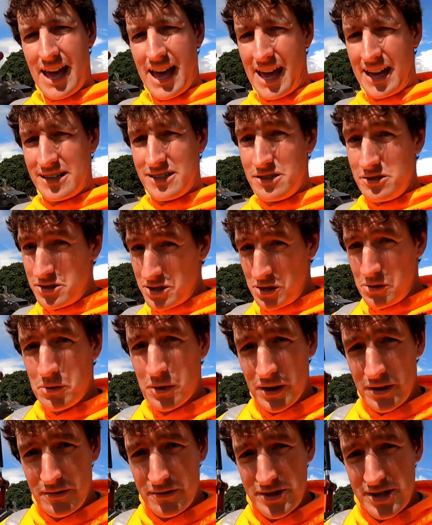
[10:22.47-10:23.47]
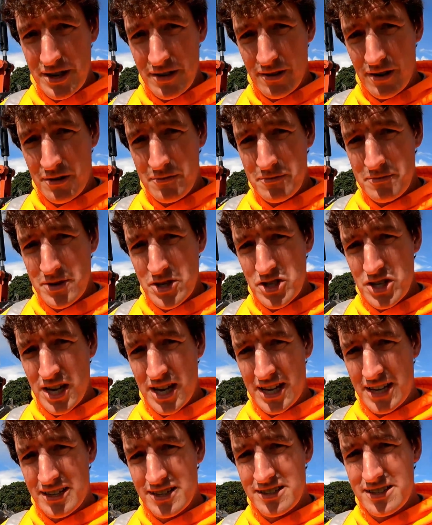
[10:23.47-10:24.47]
and you do want a zero
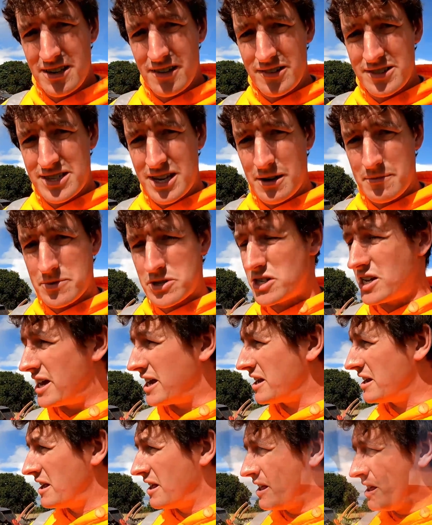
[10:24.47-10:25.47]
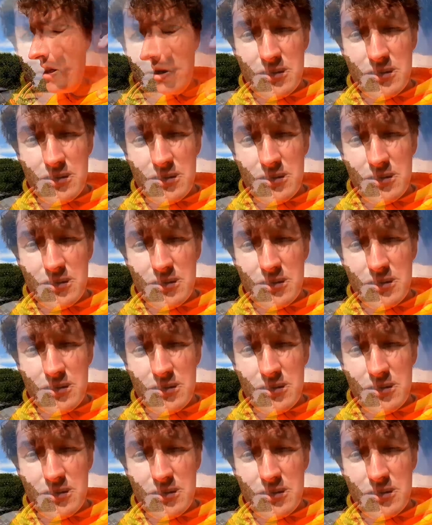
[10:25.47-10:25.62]
tail machine.